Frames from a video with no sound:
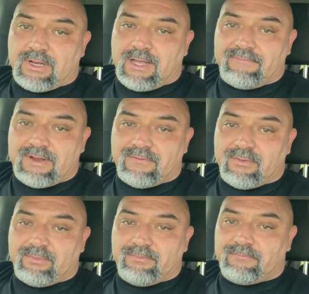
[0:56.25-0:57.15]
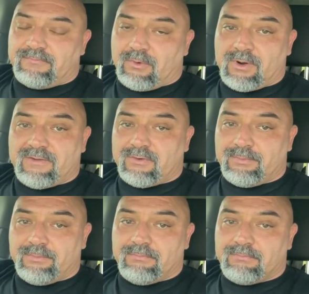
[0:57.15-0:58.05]
I've never, for whatever
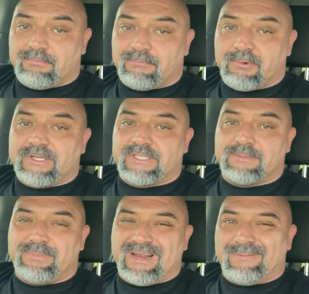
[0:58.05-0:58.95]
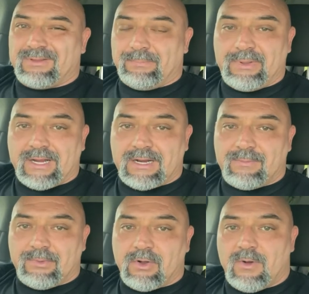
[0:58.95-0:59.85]
reason, been able to pick it
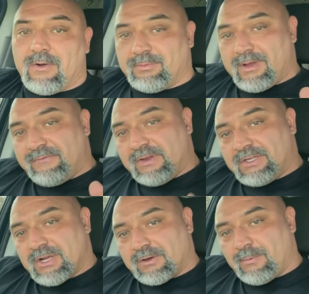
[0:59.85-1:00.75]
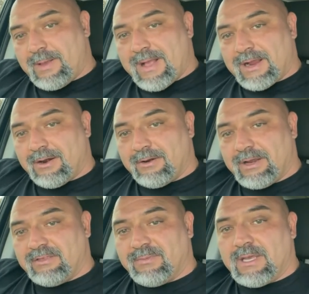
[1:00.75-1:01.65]
up real well with my feet tucked way back
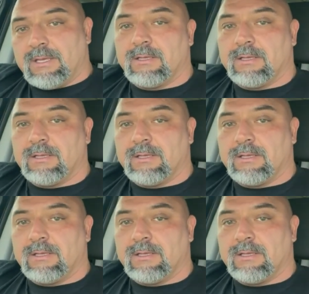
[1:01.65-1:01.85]
underneath me.